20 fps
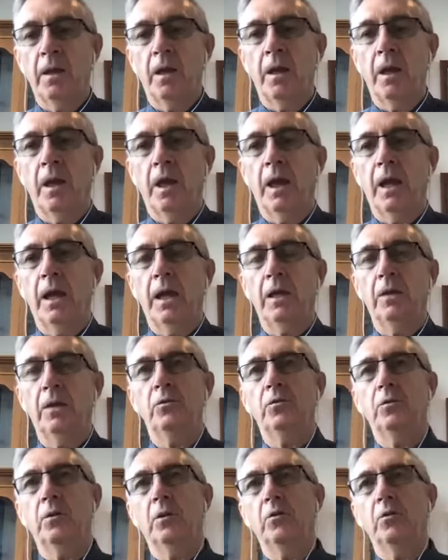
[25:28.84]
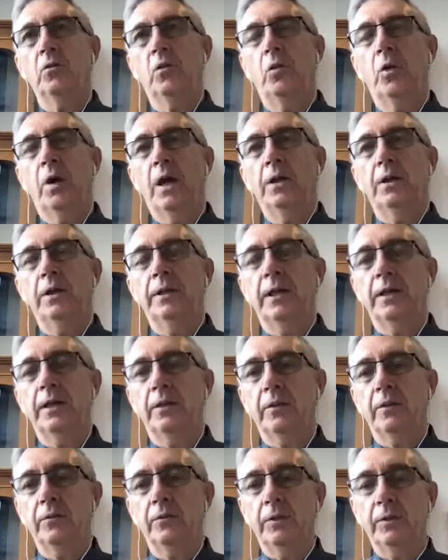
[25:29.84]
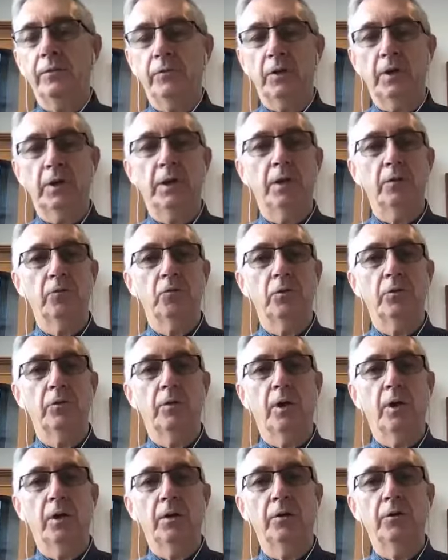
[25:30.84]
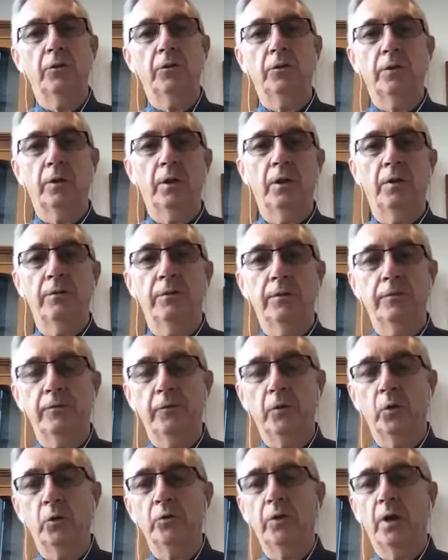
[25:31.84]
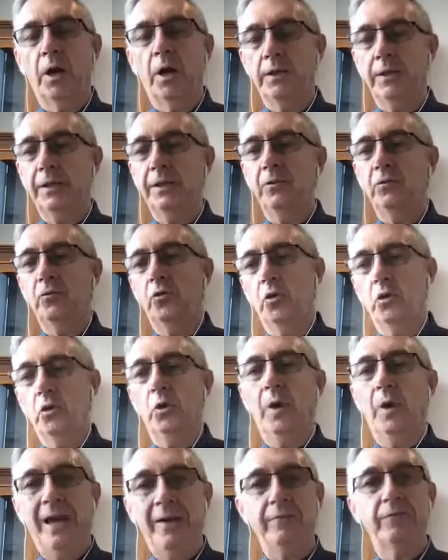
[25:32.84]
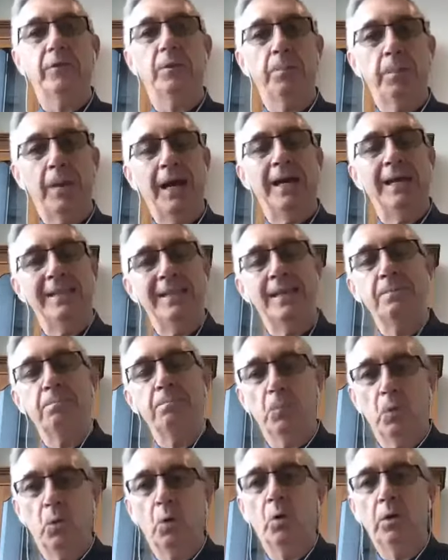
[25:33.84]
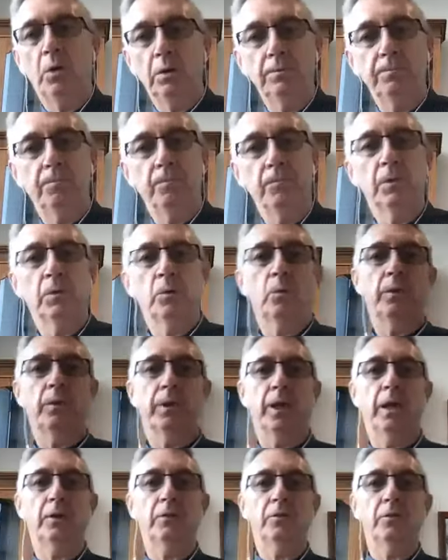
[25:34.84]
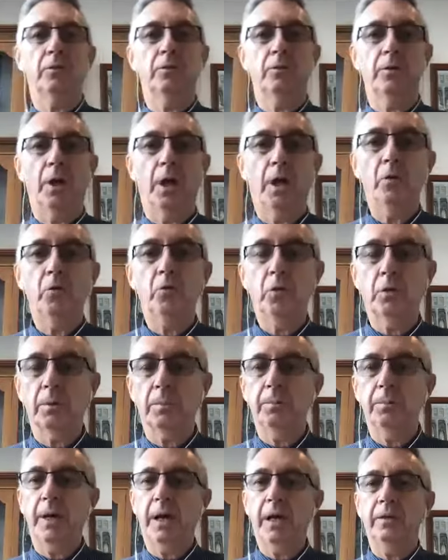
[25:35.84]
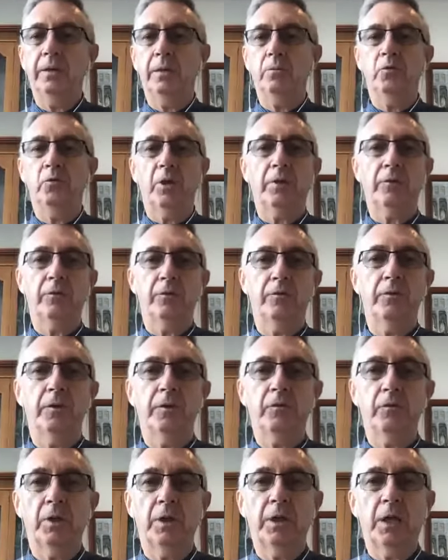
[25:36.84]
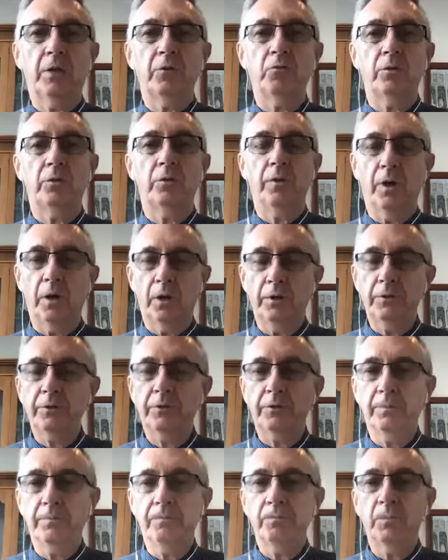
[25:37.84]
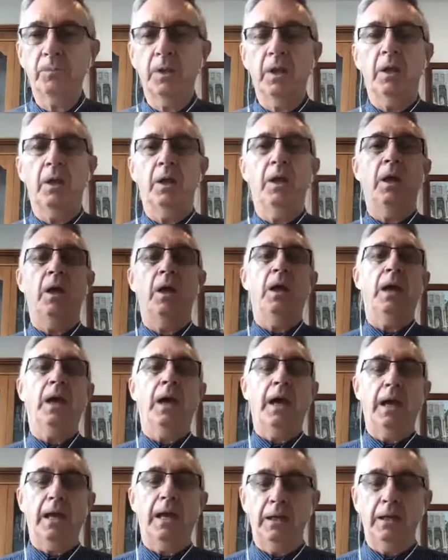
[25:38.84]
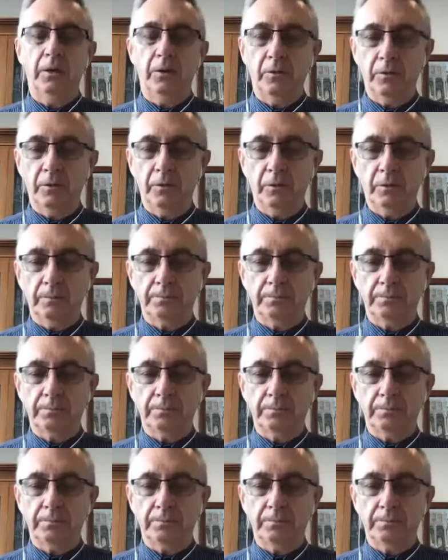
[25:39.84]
and you're only getting the $1,500 of the fortnight in, do you have to pay them more? Well, the answer is no. You can pay them just the $1,500, and